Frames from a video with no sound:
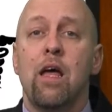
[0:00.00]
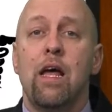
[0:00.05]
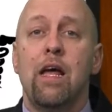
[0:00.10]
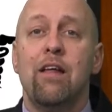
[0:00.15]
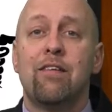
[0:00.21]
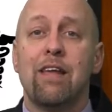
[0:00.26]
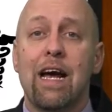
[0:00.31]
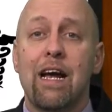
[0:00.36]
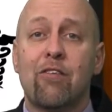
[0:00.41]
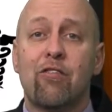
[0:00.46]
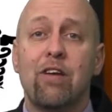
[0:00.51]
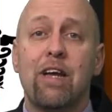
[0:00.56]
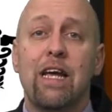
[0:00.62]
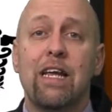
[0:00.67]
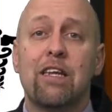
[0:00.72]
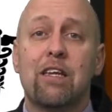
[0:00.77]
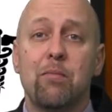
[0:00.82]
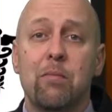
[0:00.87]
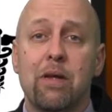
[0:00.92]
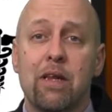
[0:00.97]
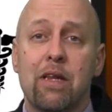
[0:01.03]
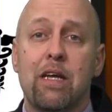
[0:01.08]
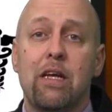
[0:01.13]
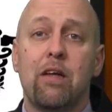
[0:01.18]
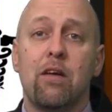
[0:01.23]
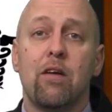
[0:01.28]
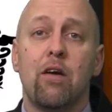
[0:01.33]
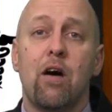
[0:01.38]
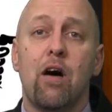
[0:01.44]
is actually
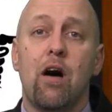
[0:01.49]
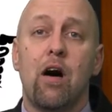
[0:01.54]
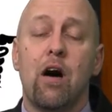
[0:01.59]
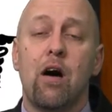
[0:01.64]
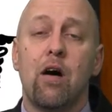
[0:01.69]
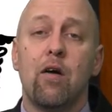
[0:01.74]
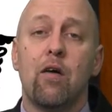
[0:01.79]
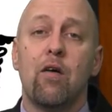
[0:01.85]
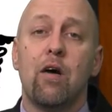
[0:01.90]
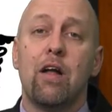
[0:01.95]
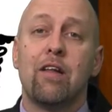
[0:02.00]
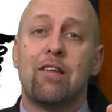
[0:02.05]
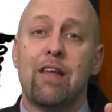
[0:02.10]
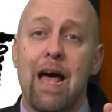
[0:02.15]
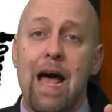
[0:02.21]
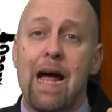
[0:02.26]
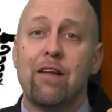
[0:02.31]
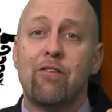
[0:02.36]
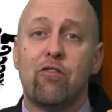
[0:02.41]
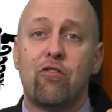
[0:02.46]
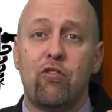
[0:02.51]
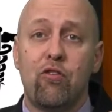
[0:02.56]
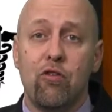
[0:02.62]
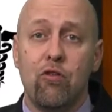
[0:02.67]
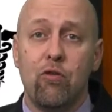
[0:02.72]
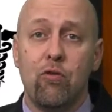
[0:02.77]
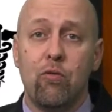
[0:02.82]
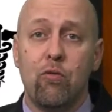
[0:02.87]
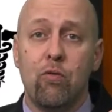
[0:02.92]
intimately uh, attached
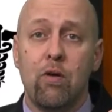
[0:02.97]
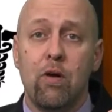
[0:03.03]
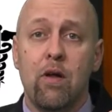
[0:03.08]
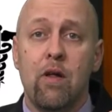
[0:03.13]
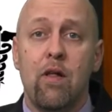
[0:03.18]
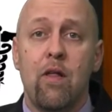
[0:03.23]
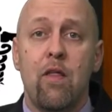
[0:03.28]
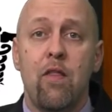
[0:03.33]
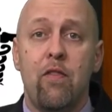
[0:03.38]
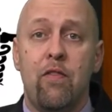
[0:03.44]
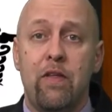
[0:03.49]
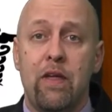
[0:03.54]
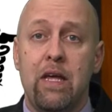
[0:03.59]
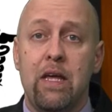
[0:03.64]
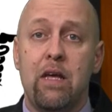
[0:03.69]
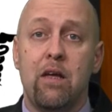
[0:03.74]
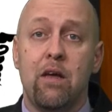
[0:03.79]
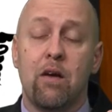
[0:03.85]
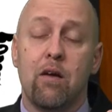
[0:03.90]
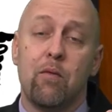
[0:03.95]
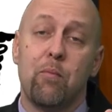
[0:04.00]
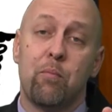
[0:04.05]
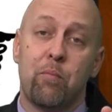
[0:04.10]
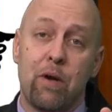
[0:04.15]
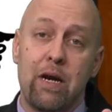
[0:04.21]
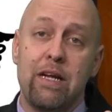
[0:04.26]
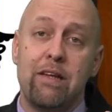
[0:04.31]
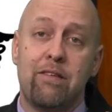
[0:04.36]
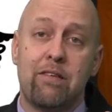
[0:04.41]
to the
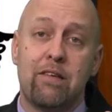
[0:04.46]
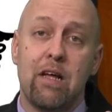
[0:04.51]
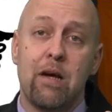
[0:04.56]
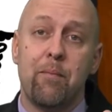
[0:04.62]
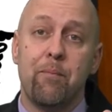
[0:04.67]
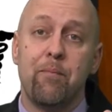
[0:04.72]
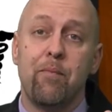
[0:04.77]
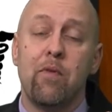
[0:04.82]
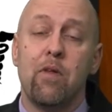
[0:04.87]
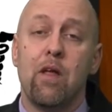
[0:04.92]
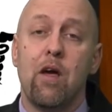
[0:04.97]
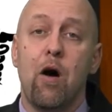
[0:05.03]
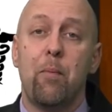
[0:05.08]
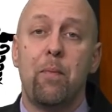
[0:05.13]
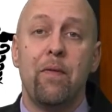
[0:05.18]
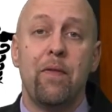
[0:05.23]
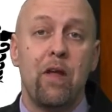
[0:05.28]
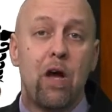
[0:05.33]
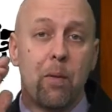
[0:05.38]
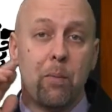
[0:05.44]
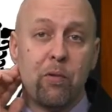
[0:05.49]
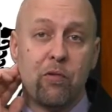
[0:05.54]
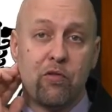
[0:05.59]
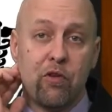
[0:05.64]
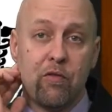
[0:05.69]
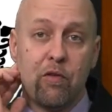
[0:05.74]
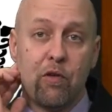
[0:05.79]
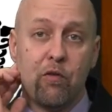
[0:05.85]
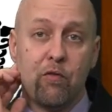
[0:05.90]
brainstem up in the upper
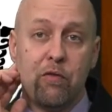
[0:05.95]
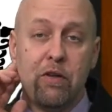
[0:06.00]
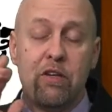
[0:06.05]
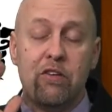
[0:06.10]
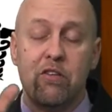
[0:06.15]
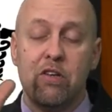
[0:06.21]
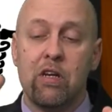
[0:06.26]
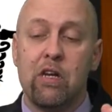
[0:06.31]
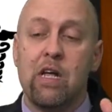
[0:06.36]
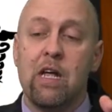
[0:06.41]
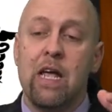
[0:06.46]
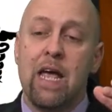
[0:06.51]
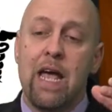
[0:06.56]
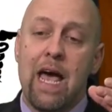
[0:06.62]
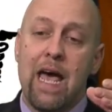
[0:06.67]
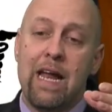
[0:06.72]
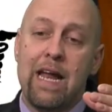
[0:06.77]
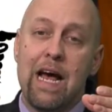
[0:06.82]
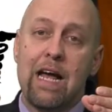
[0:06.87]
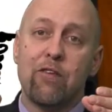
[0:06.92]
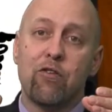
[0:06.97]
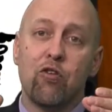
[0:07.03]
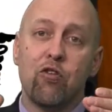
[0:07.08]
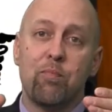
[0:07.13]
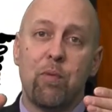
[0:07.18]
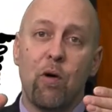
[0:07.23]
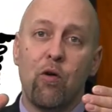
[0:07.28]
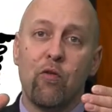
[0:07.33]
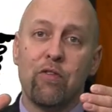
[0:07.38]
cervical region. And as
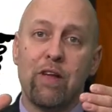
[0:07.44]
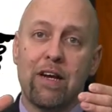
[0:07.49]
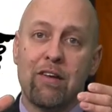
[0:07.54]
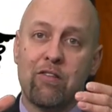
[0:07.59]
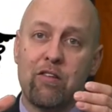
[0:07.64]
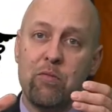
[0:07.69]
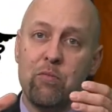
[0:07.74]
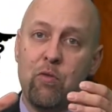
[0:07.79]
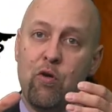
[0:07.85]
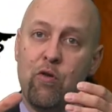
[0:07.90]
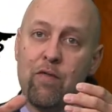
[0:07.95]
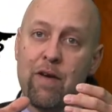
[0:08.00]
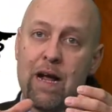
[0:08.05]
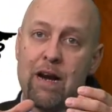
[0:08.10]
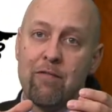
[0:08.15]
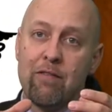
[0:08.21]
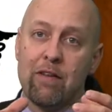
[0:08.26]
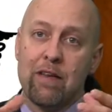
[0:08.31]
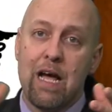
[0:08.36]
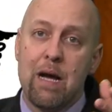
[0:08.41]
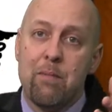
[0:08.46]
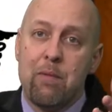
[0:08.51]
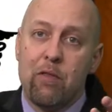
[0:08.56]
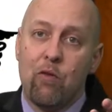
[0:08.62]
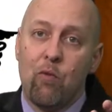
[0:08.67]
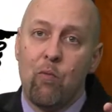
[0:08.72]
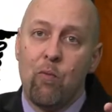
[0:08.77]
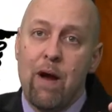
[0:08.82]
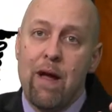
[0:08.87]
those bones actually move out of
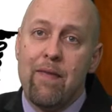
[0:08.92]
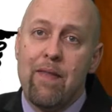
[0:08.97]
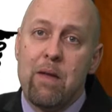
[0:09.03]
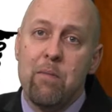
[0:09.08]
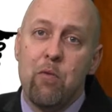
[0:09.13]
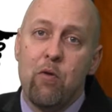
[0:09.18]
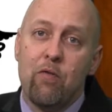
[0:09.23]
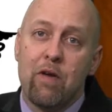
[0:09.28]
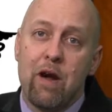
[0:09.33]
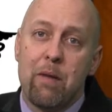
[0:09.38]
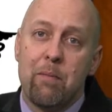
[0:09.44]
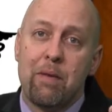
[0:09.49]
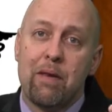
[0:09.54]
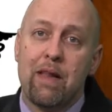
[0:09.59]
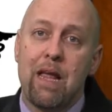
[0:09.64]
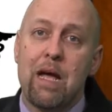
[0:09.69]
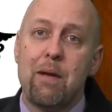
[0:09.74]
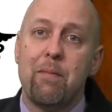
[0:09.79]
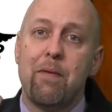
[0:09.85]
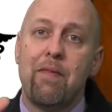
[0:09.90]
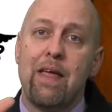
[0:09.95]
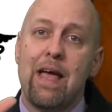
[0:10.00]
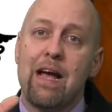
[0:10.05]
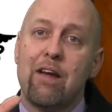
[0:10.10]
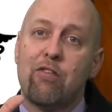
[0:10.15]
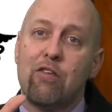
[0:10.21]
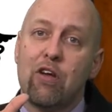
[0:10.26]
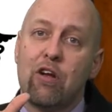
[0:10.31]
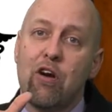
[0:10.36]
alignment, the way they move out of alignment, they
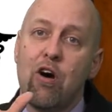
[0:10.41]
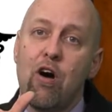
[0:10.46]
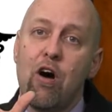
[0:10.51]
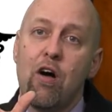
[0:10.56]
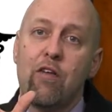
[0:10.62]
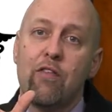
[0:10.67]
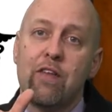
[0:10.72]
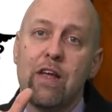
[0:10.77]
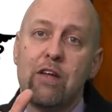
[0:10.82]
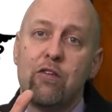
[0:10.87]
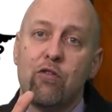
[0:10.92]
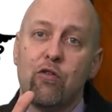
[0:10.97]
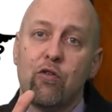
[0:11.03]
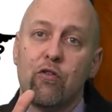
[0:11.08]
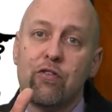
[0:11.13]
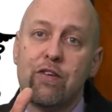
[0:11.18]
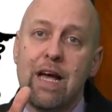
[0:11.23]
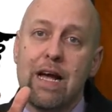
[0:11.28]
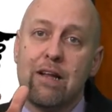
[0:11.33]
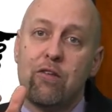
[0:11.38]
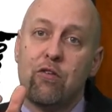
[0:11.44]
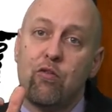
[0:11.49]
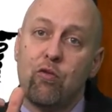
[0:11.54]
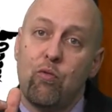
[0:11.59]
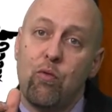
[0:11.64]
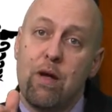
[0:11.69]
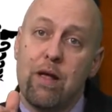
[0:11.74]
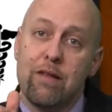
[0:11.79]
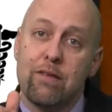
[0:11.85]
actually cause that dural sac to
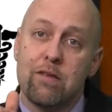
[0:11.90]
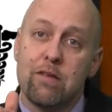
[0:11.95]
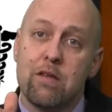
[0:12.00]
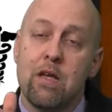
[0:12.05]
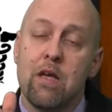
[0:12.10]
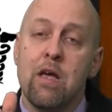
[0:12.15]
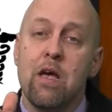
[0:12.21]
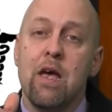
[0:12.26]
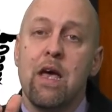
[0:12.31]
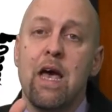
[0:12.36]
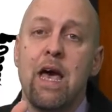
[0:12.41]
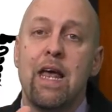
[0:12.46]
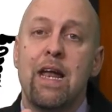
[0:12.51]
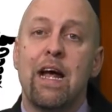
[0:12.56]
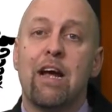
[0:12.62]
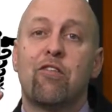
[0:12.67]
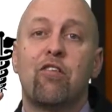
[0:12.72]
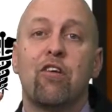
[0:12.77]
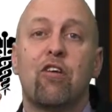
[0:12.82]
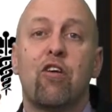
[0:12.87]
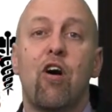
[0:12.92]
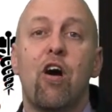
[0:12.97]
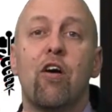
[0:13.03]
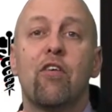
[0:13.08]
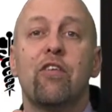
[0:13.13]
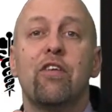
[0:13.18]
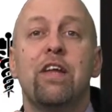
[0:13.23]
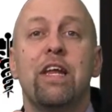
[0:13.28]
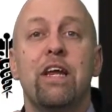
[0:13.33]
twist and actually
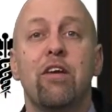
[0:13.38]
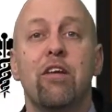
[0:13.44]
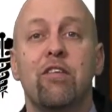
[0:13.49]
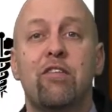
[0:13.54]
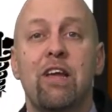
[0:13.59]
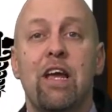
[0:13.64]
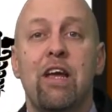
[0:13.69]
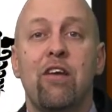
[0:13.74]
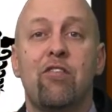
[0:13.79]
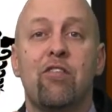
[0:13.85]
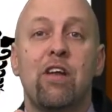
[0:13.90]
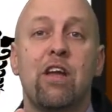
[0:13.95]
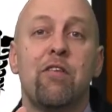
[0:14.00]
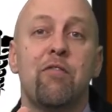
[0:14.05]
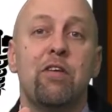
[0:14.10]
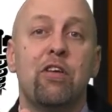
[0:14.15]
cause an irritation and